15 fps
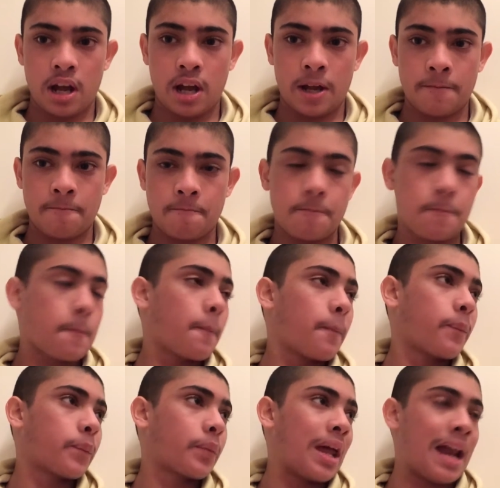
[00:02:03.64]
Um,
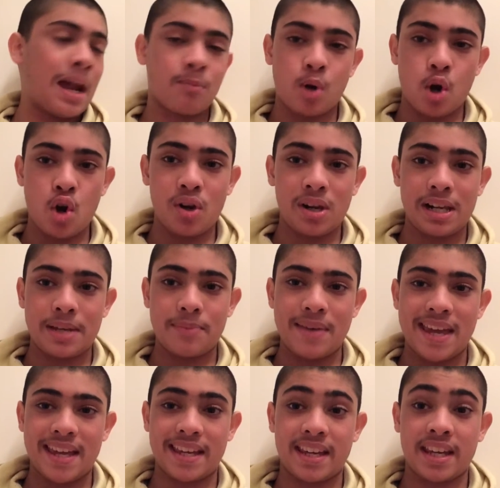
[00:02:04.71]
I'm currently
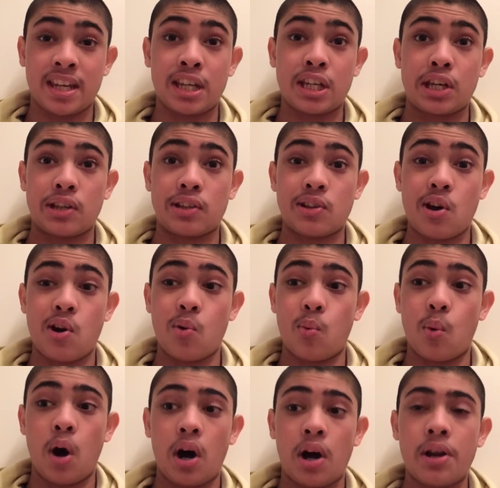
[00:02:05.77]
making the
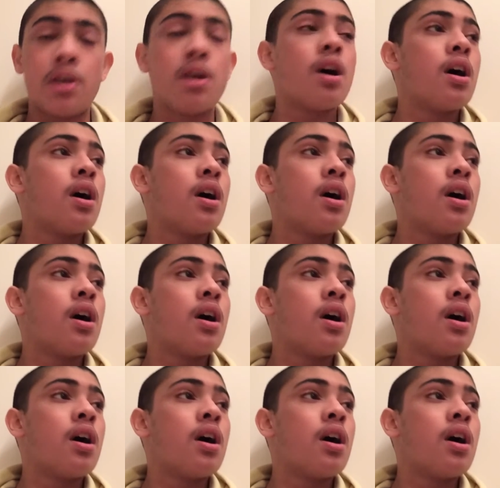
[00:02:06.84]
one